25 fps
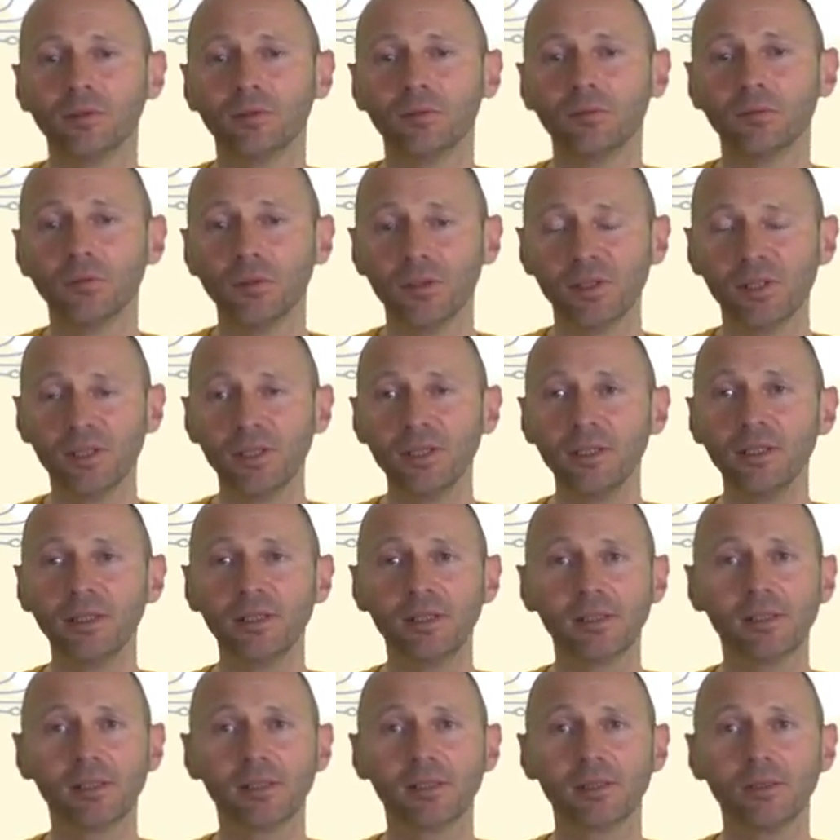fossil,
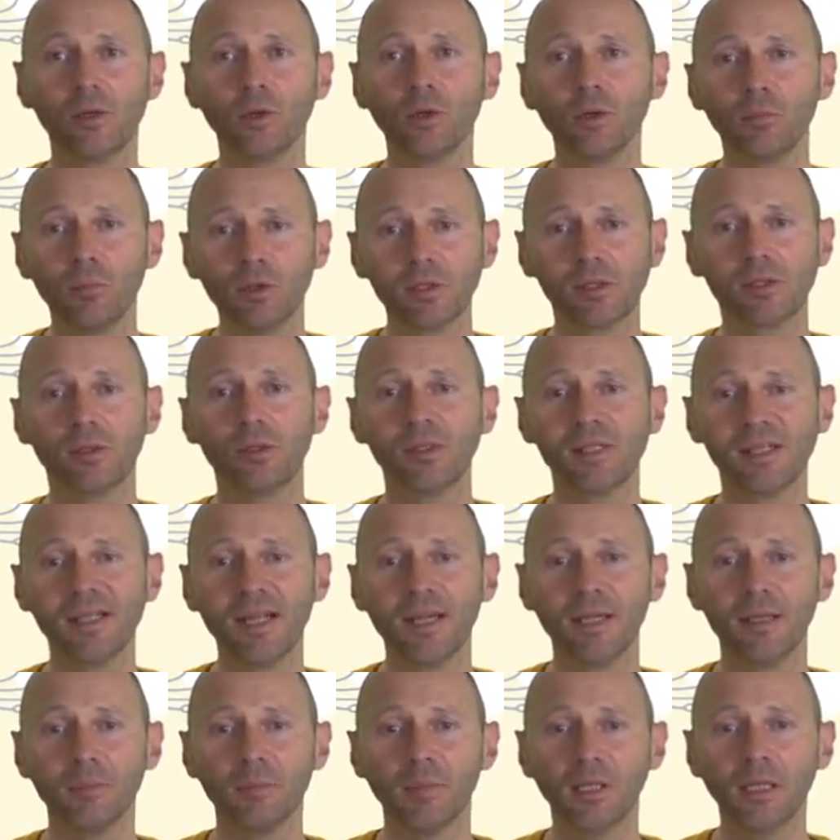it's almost the
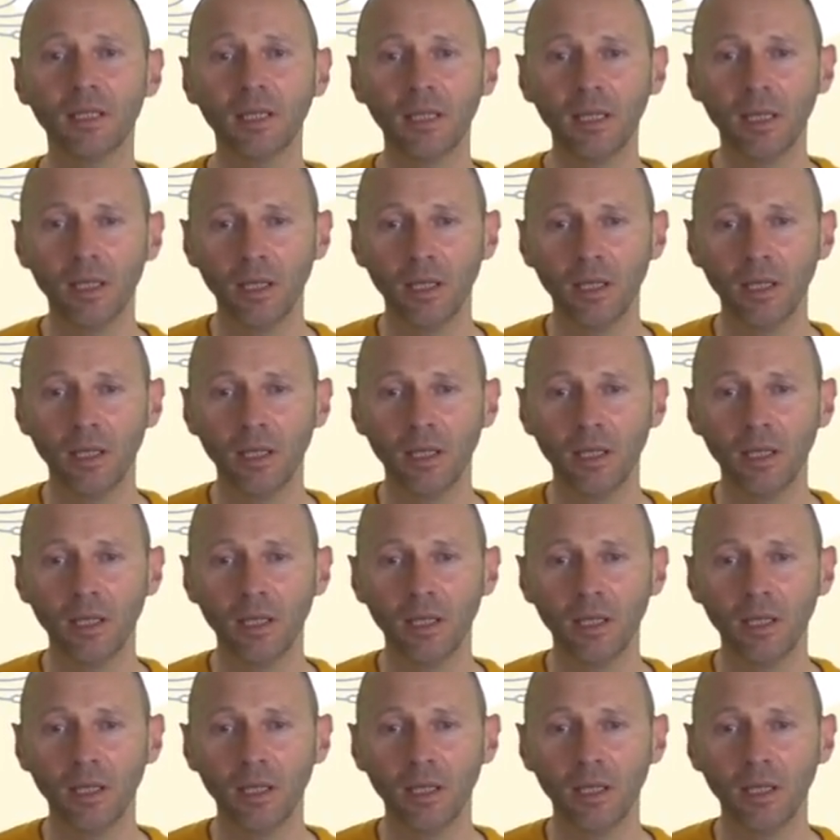same.